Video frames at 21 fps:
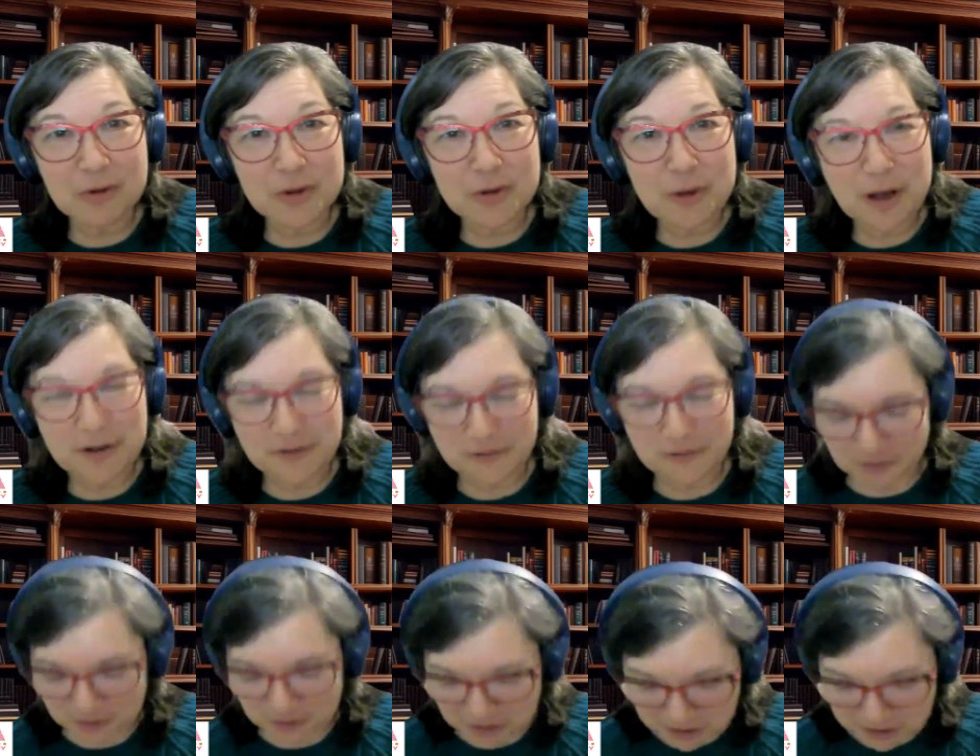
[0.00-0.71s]
throw you
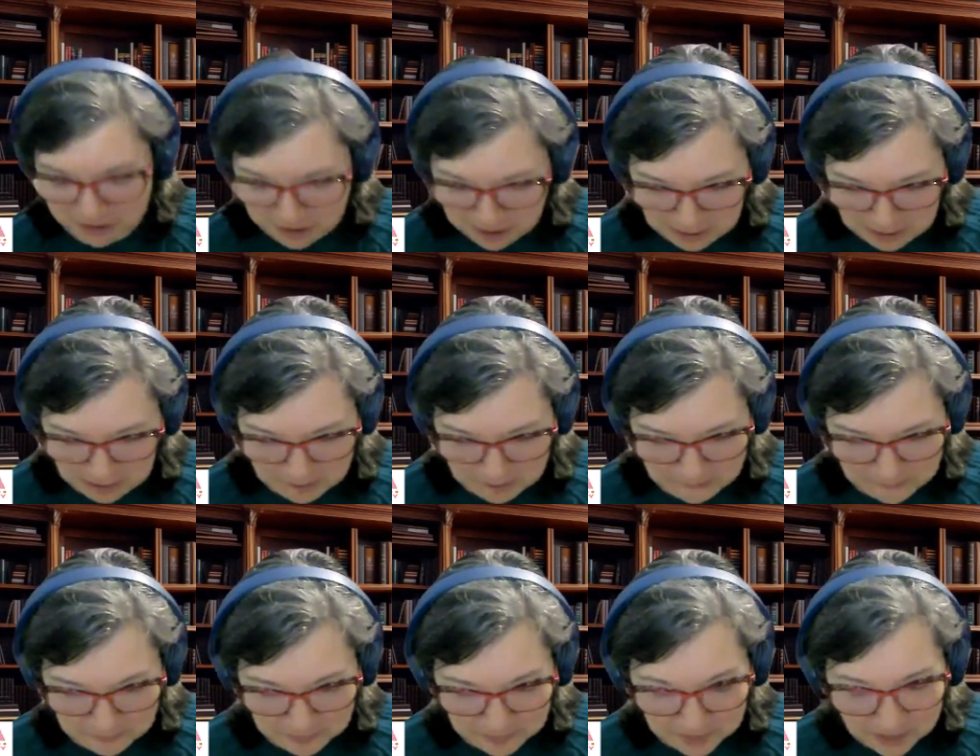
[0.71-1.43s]
off.
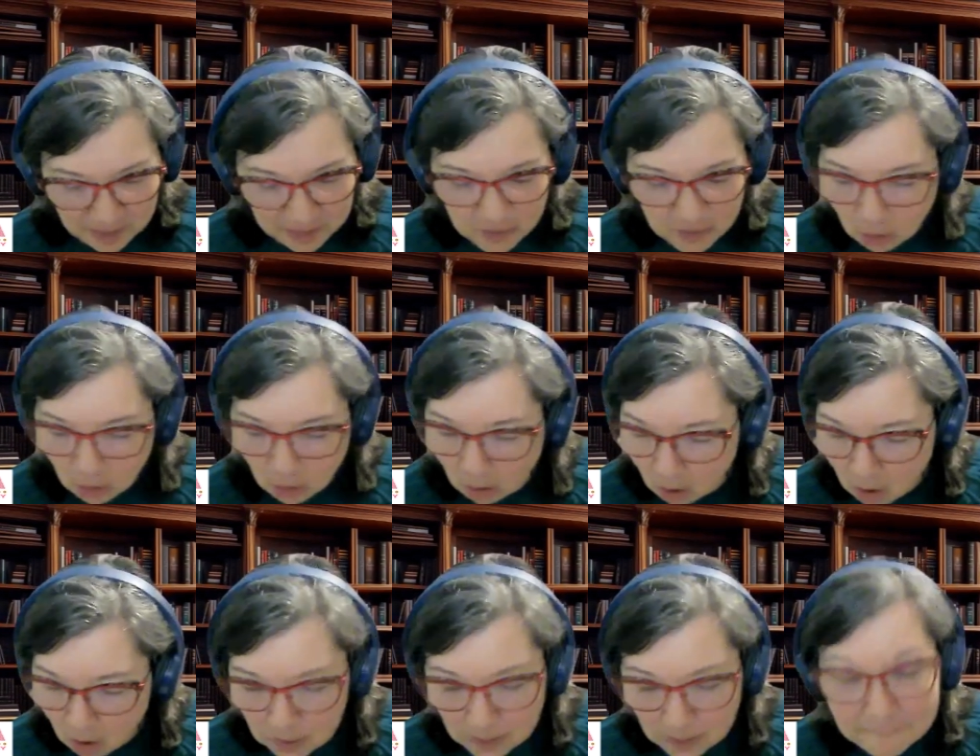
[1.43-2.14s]
Um, they're
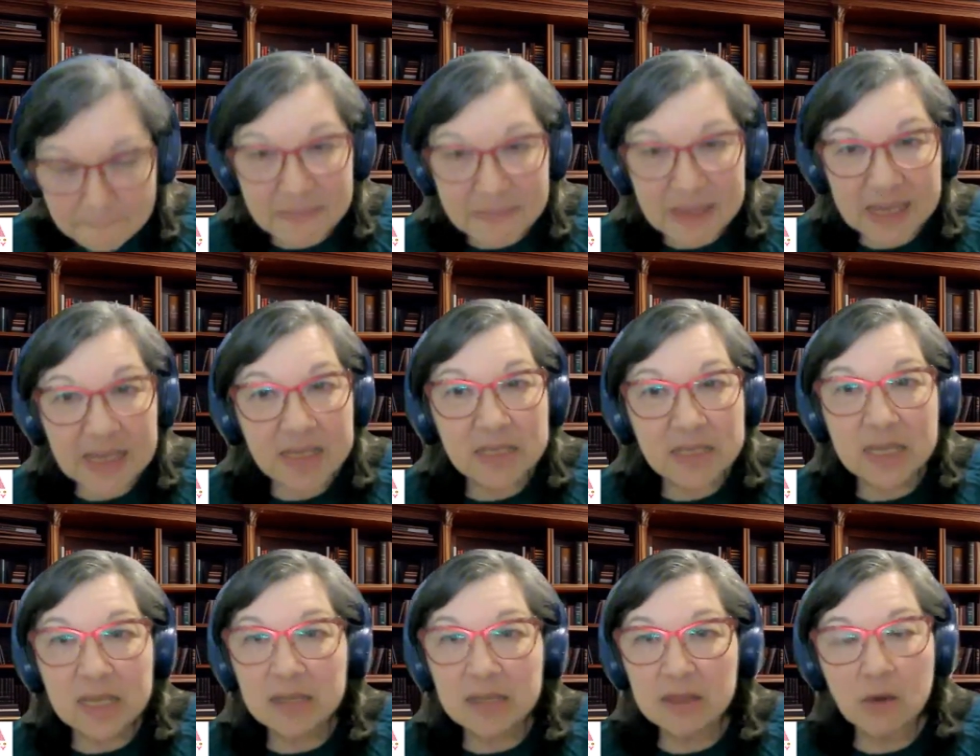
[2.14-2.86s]
all
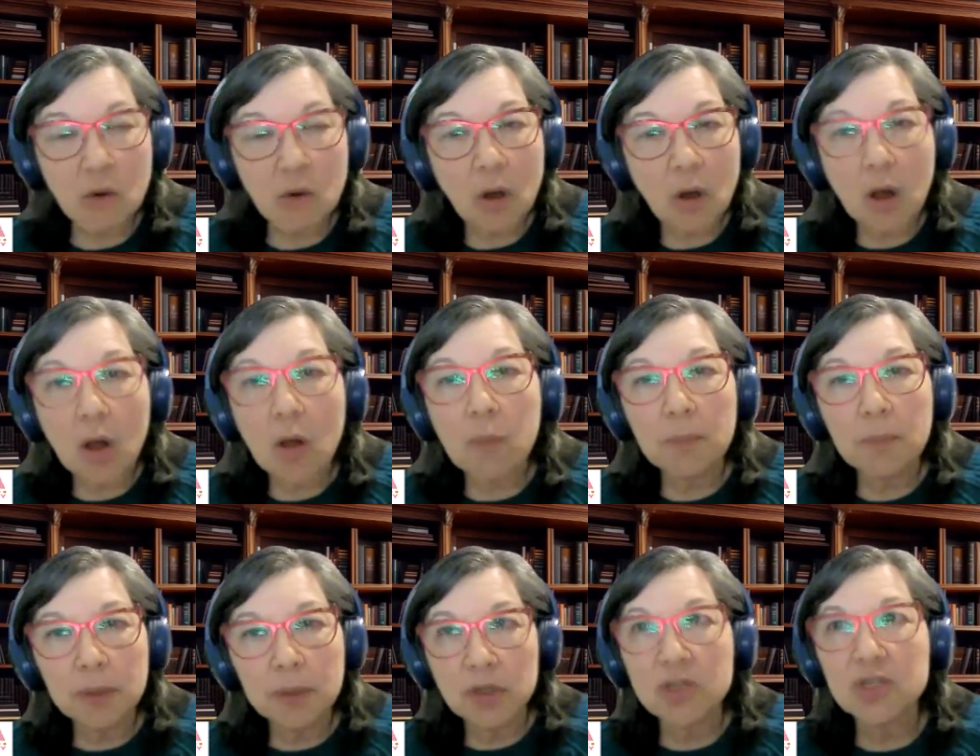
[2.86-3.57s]
amazing. They're
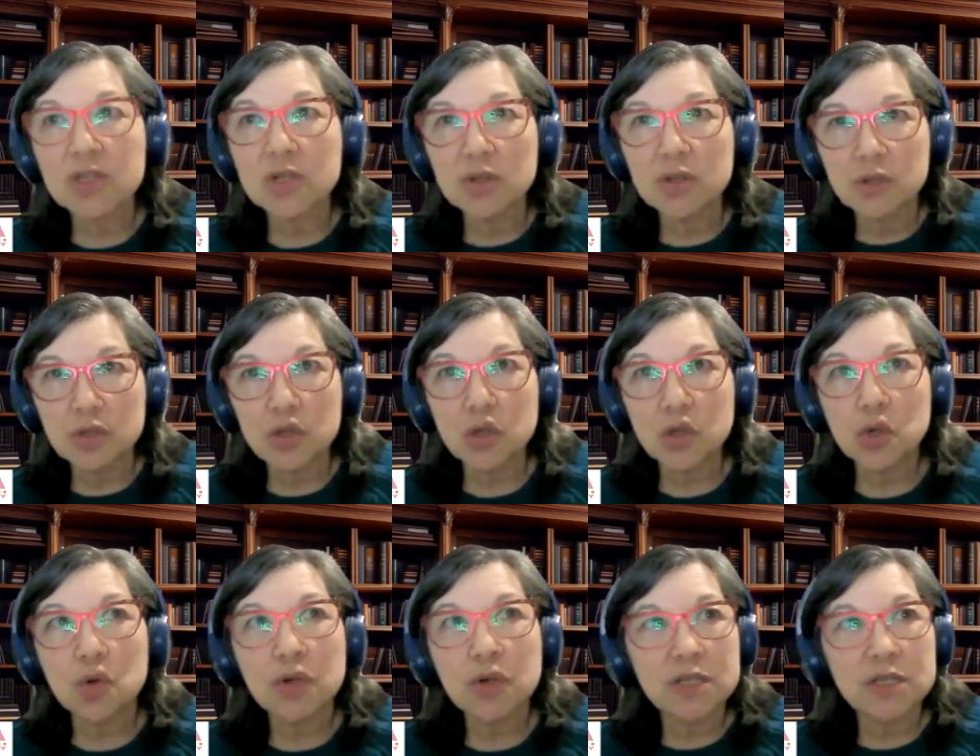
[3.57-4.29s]
all personal
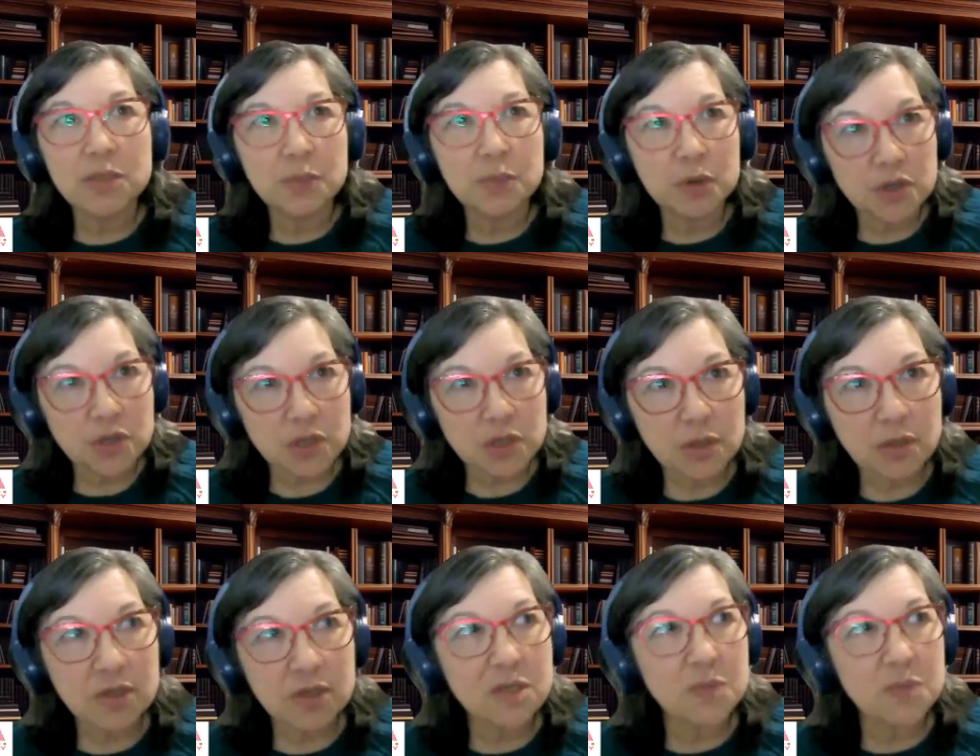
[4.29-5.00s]
stories,
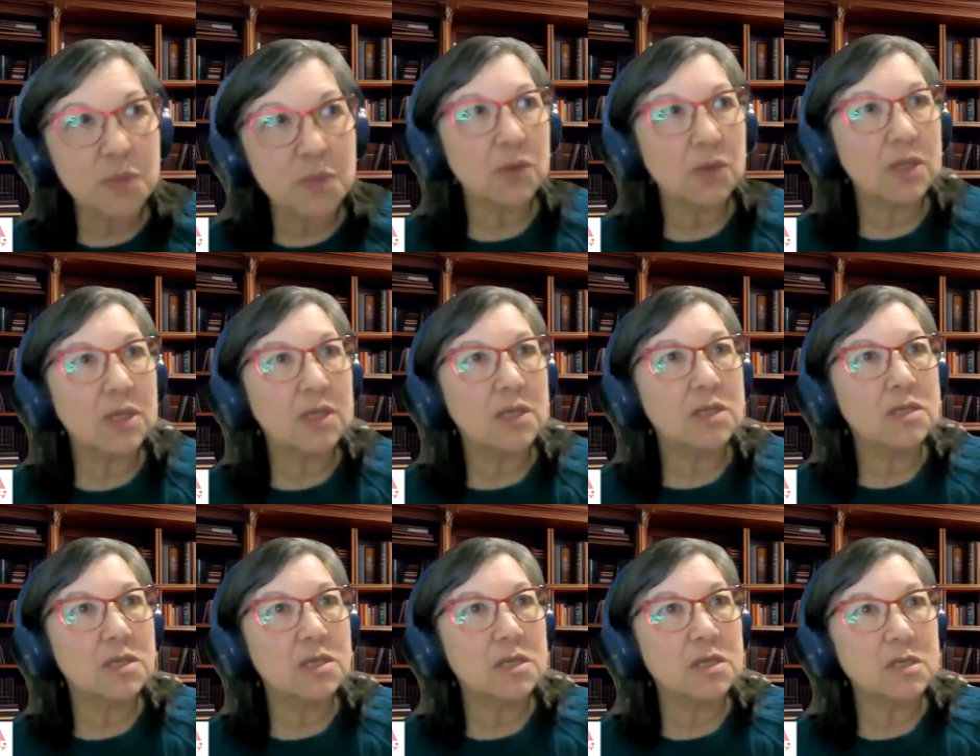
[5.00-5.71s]
personal
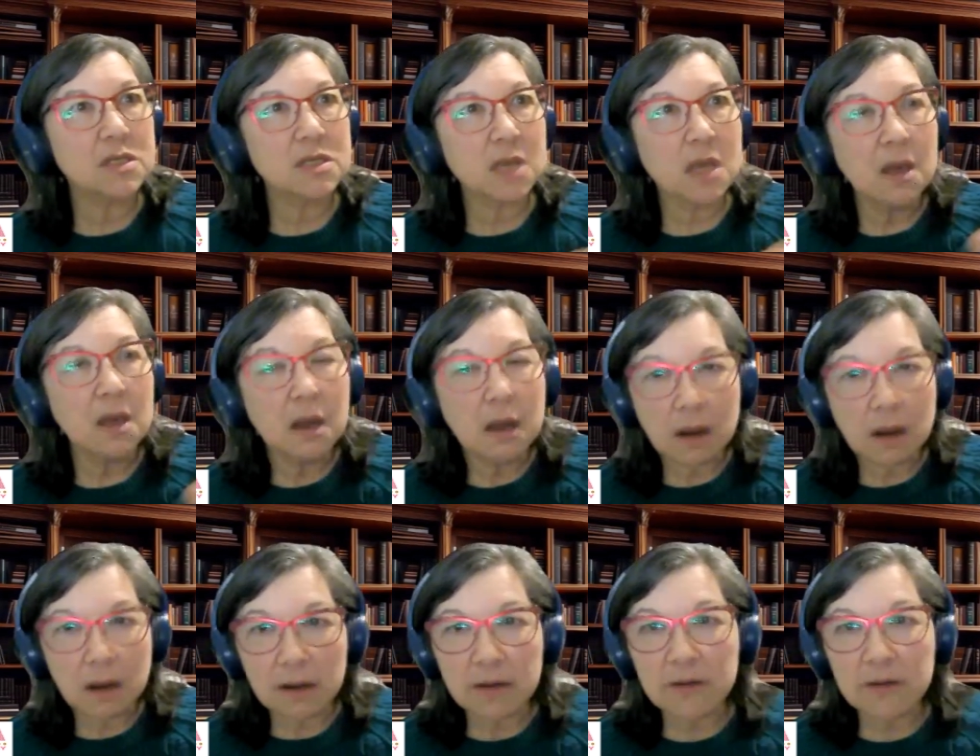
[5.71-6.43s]
experiences,
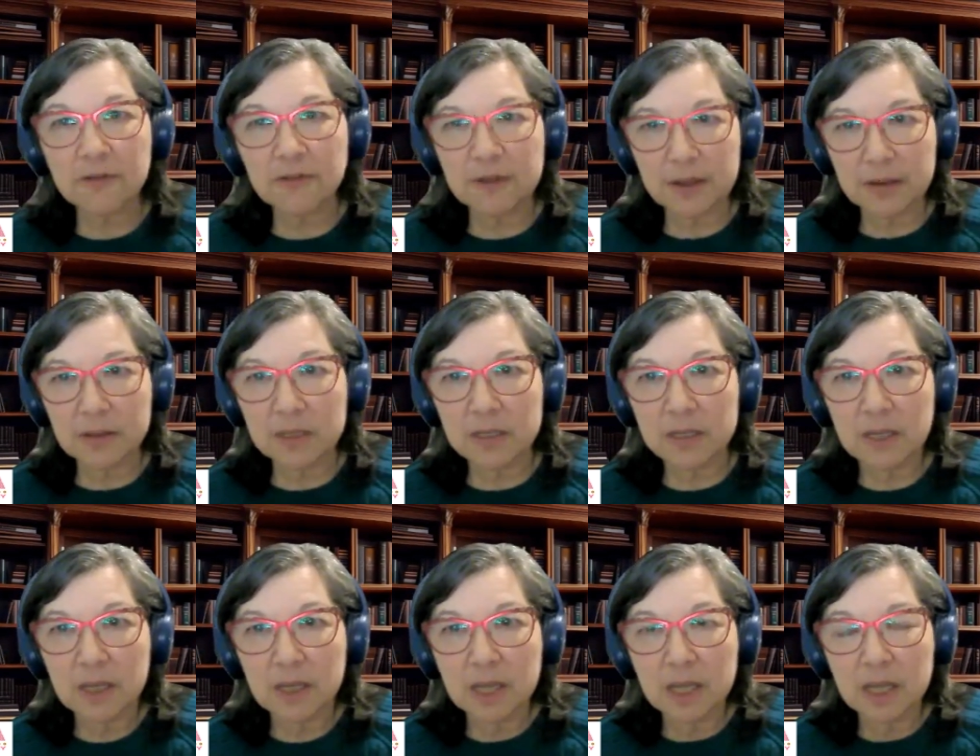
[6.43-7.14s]

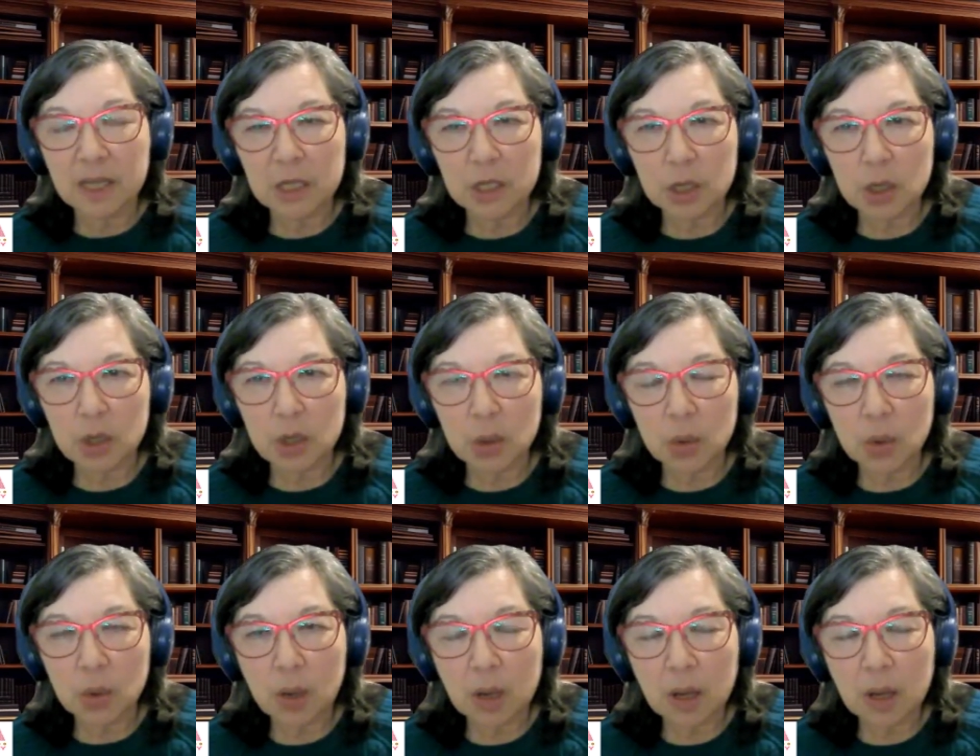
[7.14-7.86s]
heartfelt, you
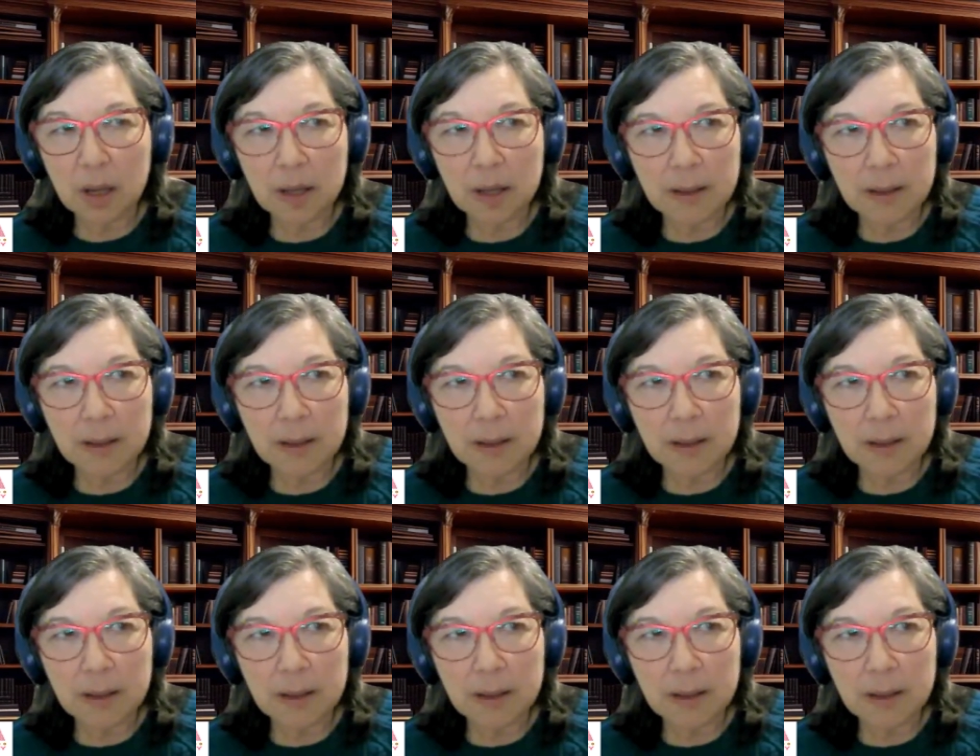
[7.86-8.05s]
know,